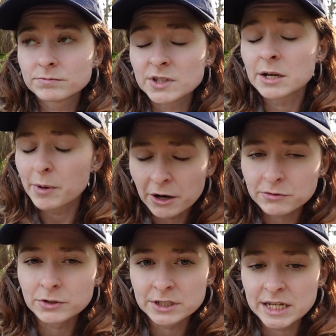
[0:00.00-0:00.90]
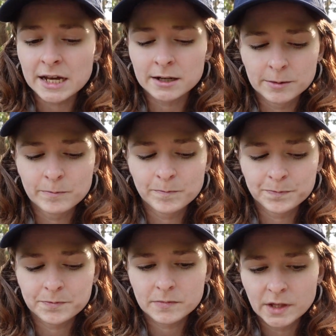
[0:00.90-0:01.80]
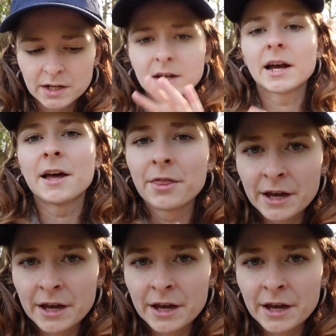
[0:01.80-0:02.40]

think about it for a sec, and